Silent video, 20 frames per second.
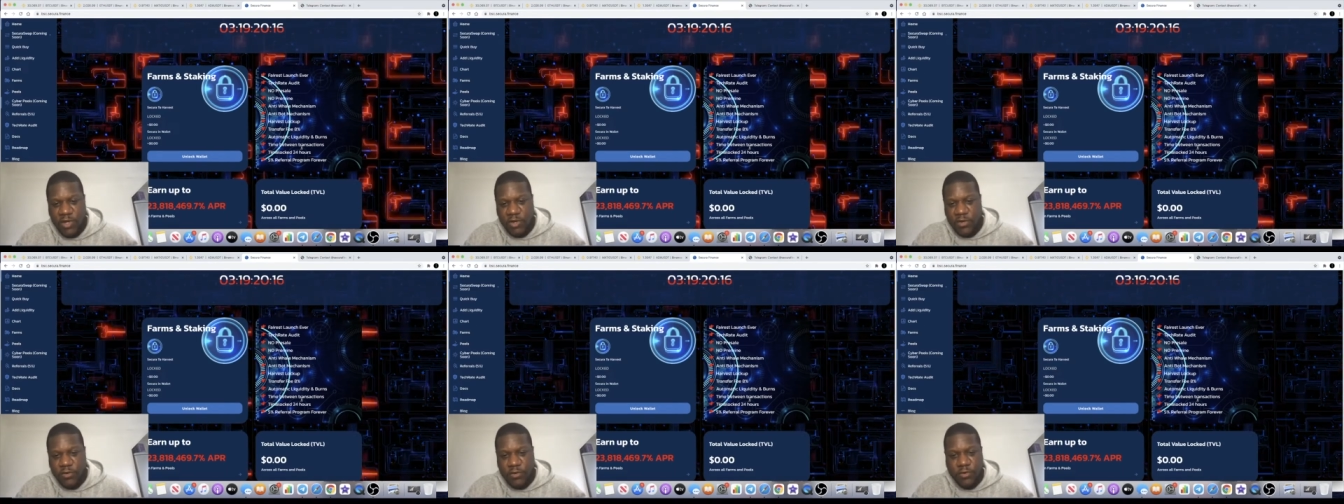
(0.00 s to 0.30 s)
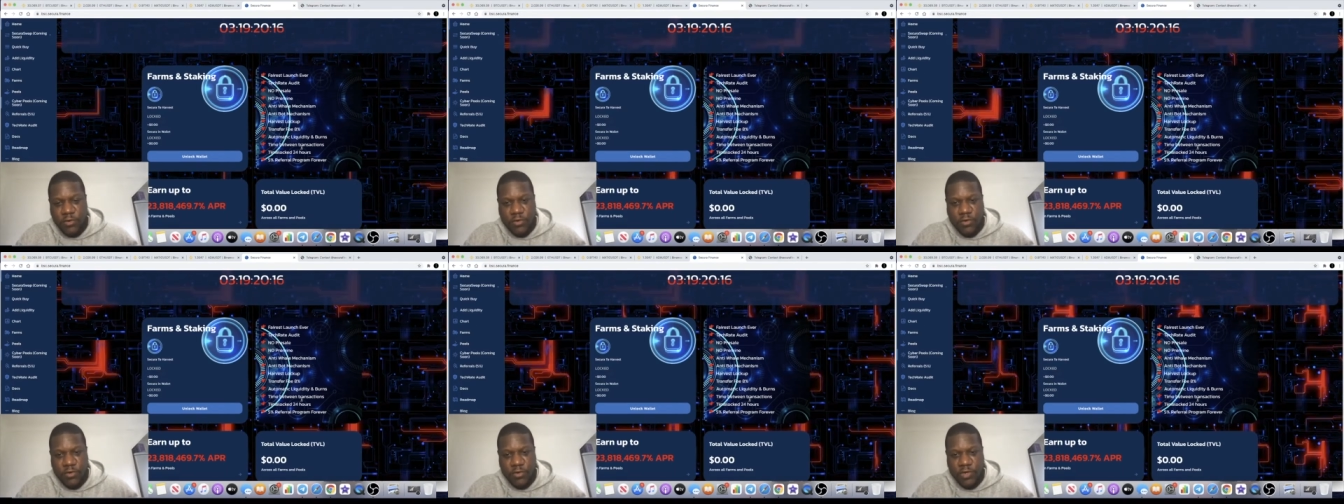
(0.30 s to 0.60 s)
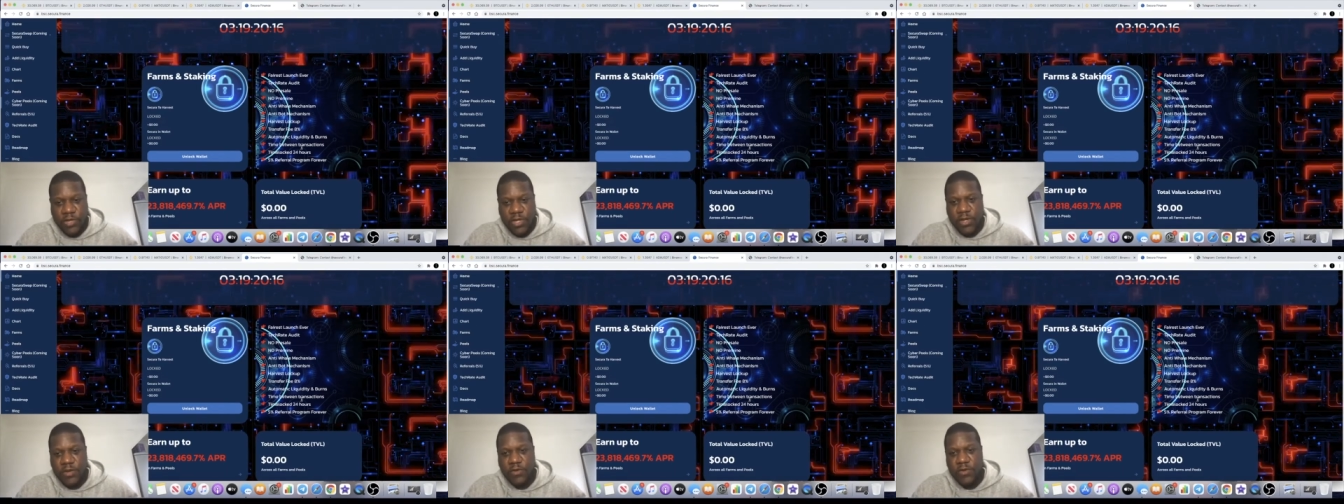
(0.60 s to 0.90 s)
or
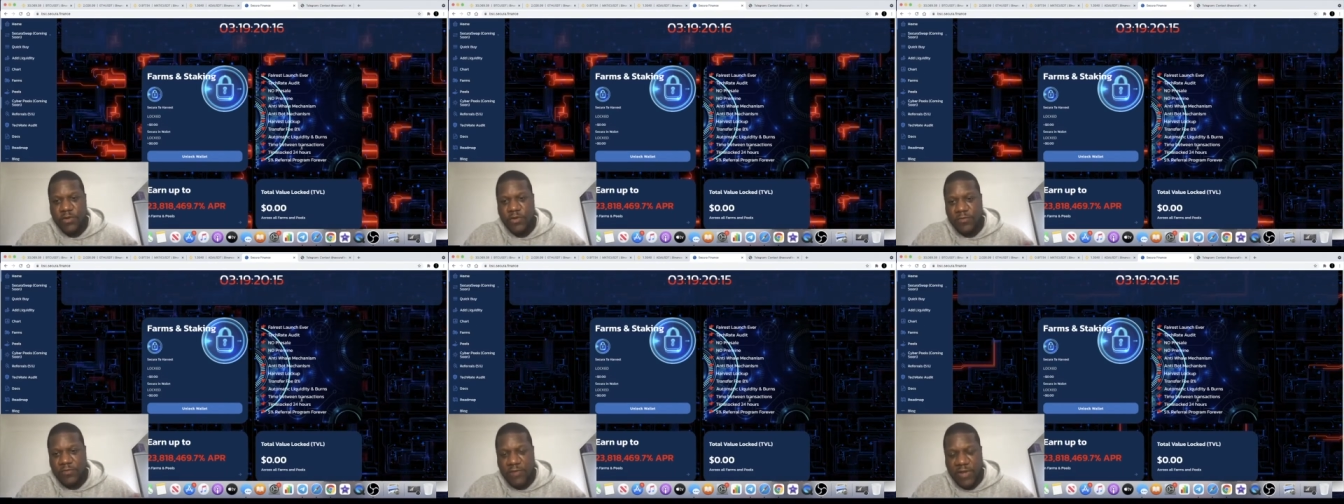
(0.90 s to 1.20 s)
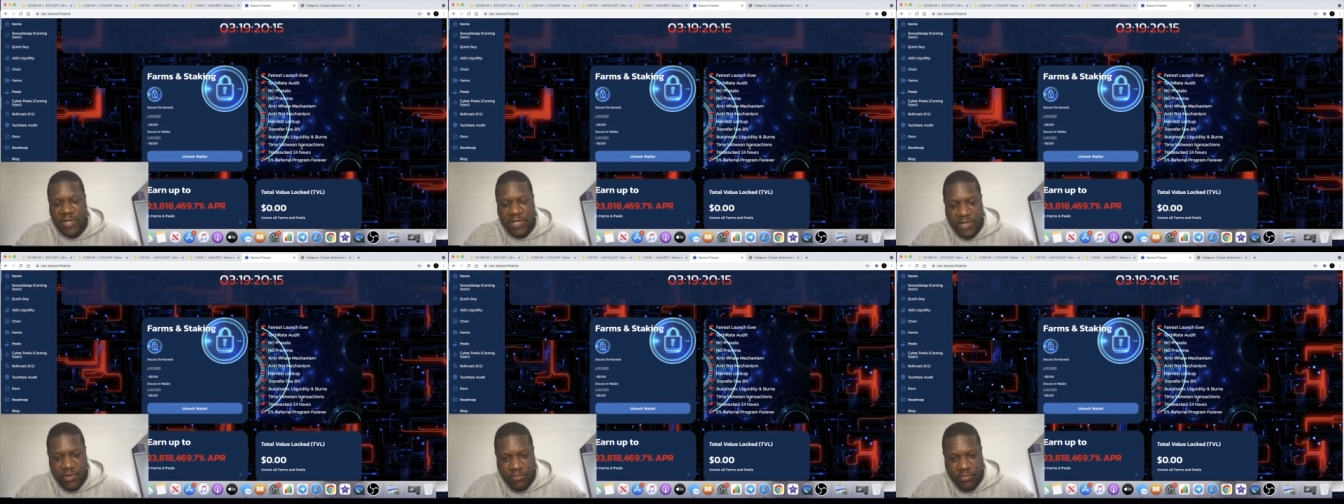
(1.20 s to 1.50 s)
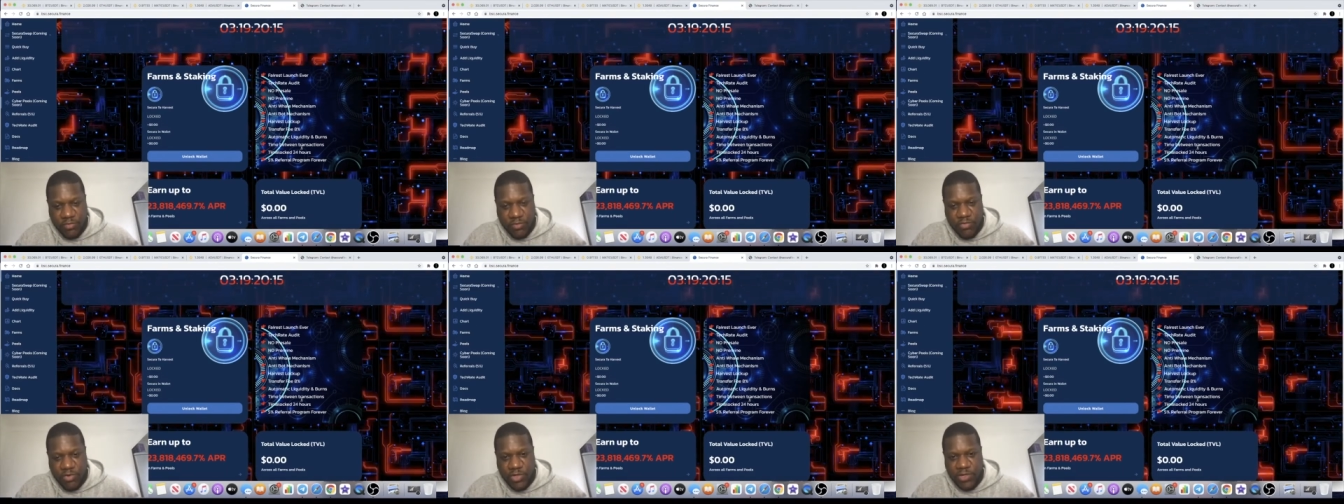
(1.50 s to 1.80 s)
you know you invest in
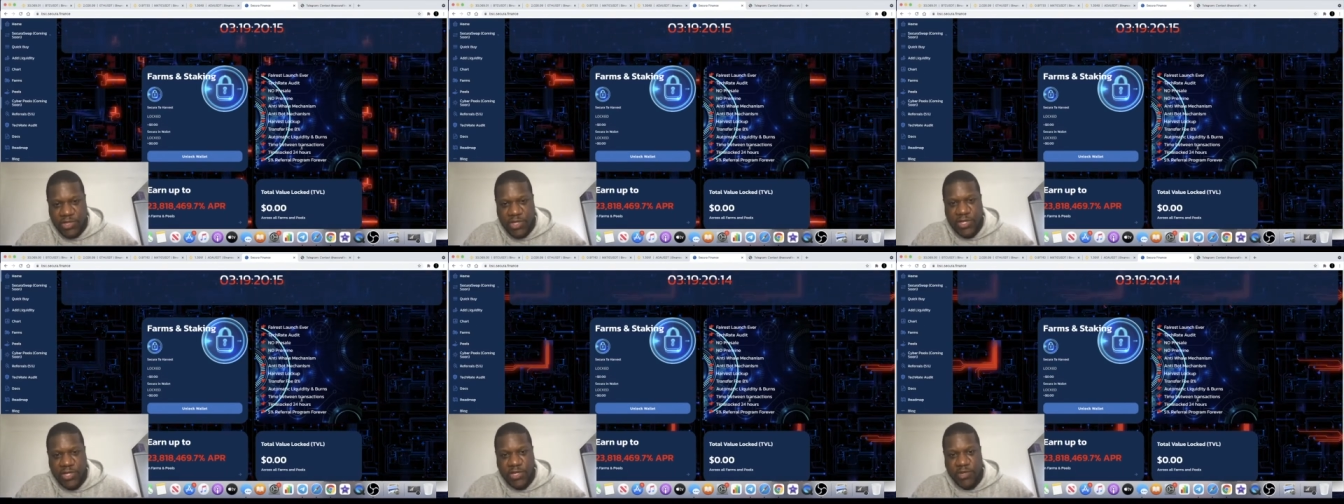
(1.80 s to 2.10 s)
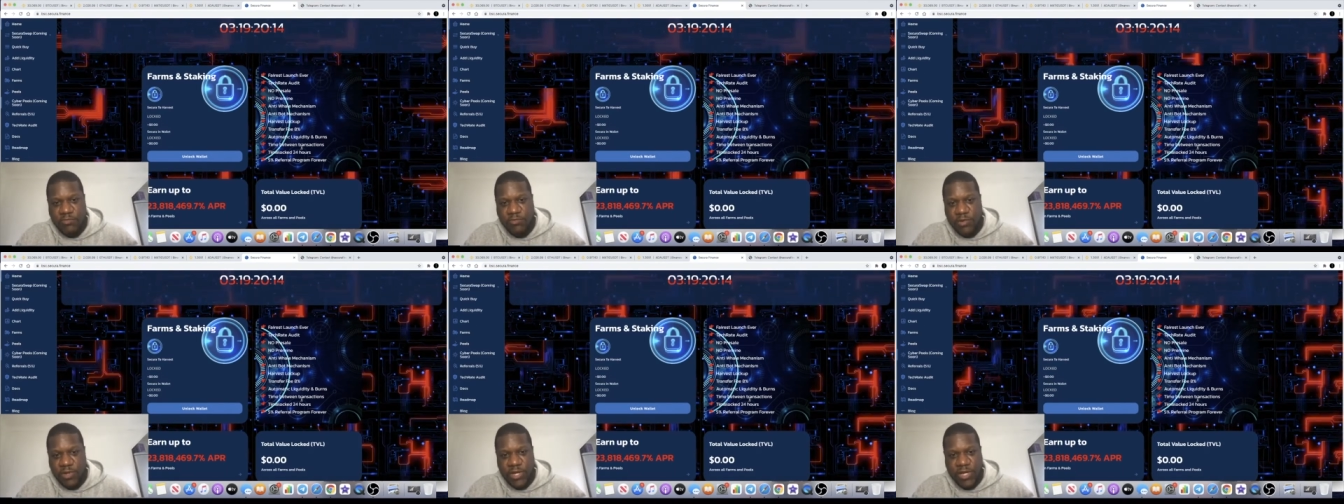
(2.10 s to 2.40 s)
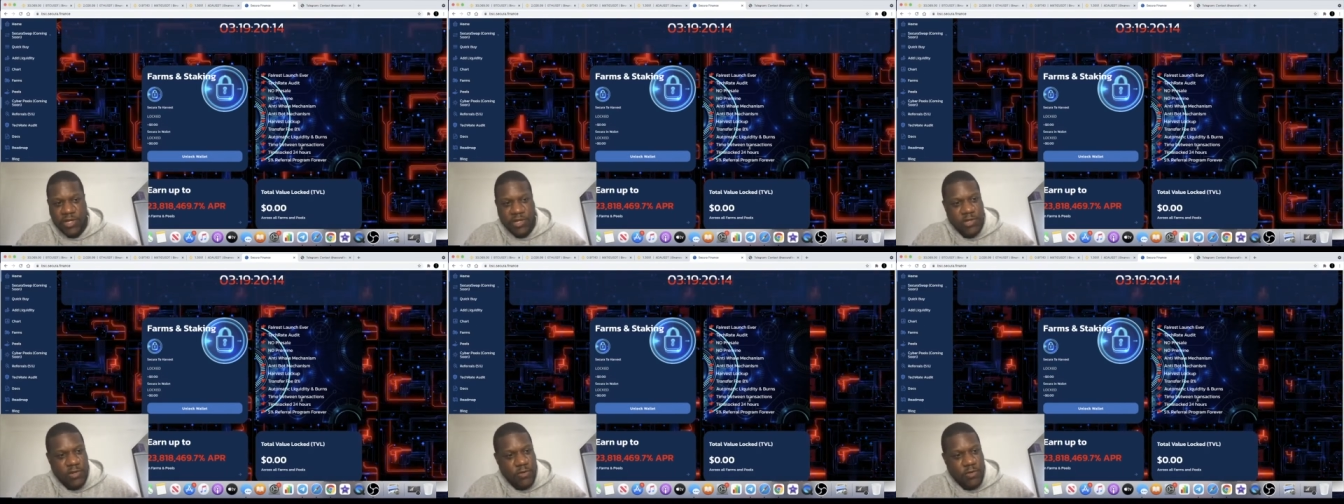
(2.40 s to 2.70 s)
the project and you won't get
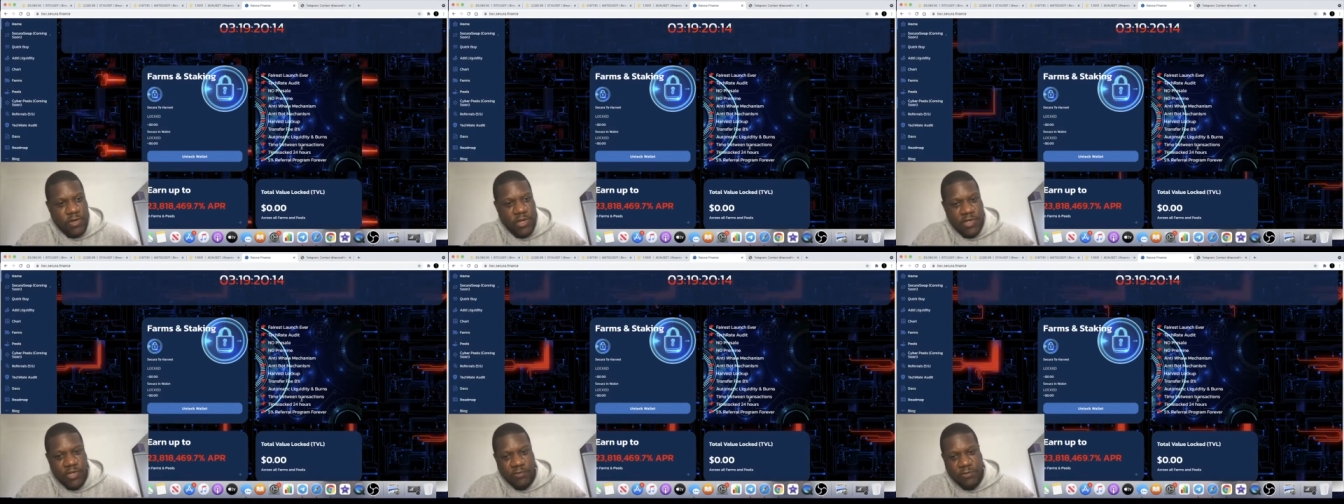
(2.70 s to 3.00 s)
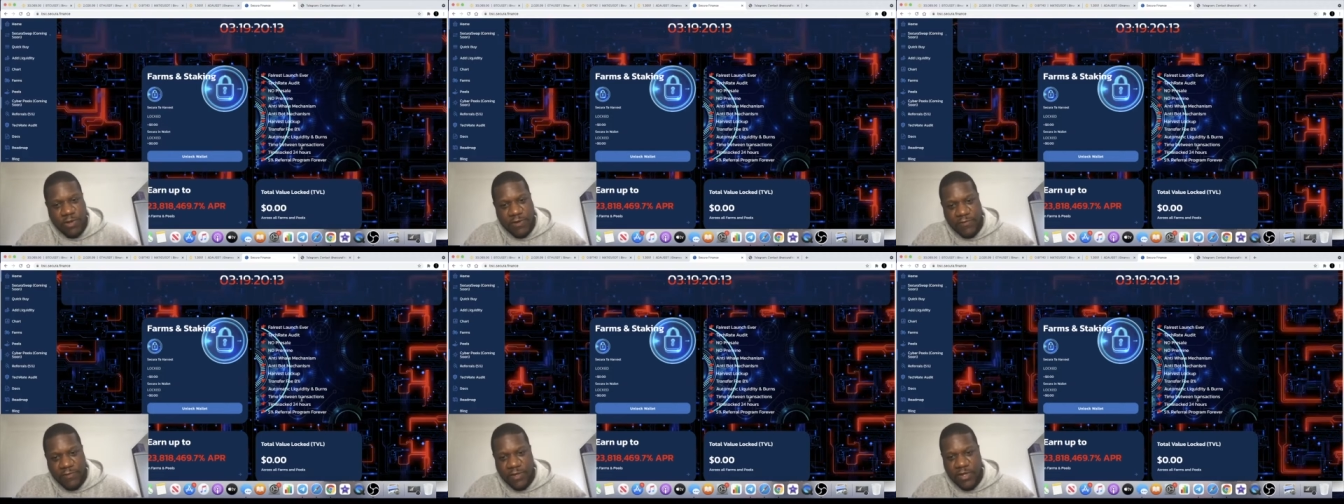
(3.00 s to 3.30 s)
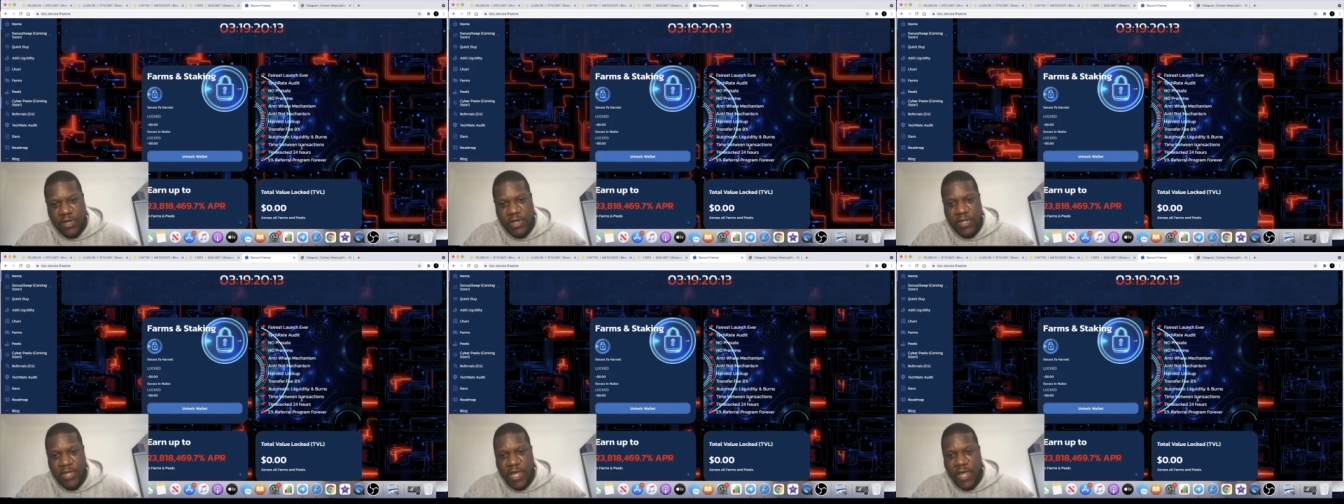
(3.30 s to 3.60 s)
your tokens or anything
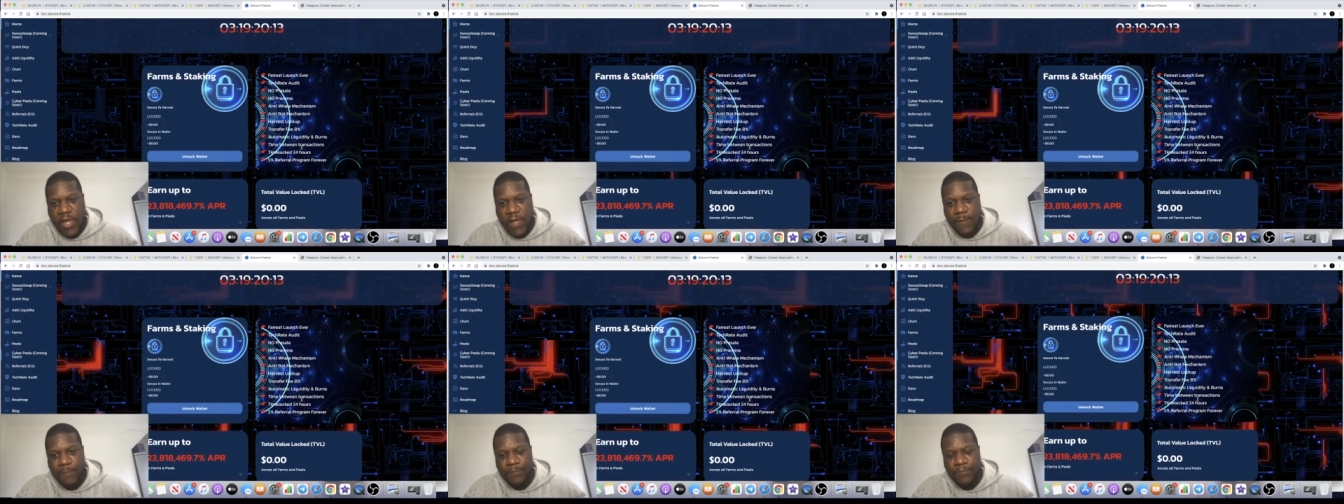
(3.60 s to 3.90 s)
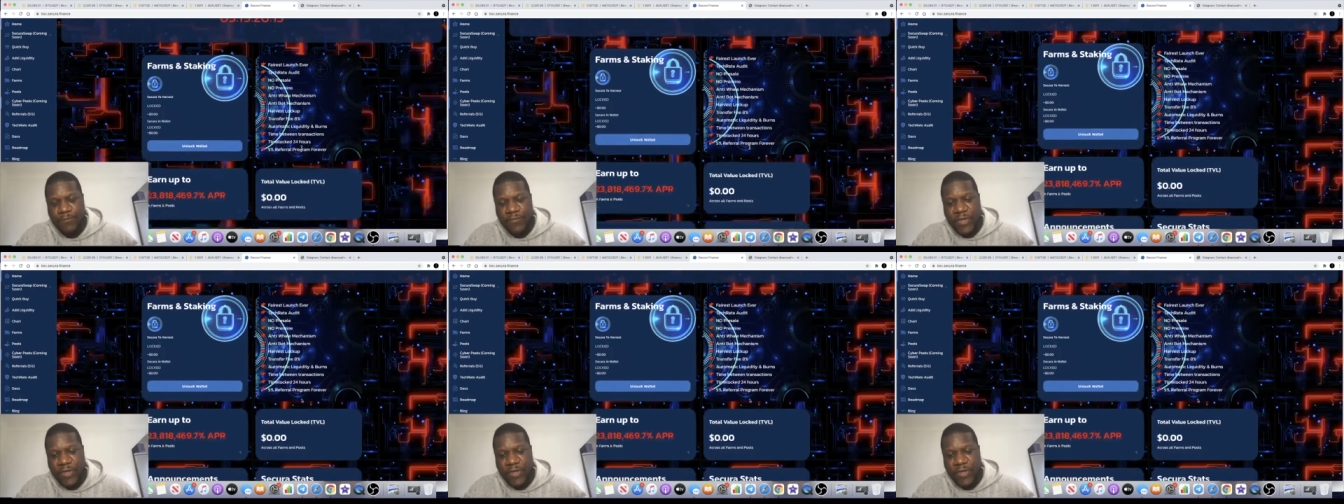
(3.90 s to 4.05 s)
like that.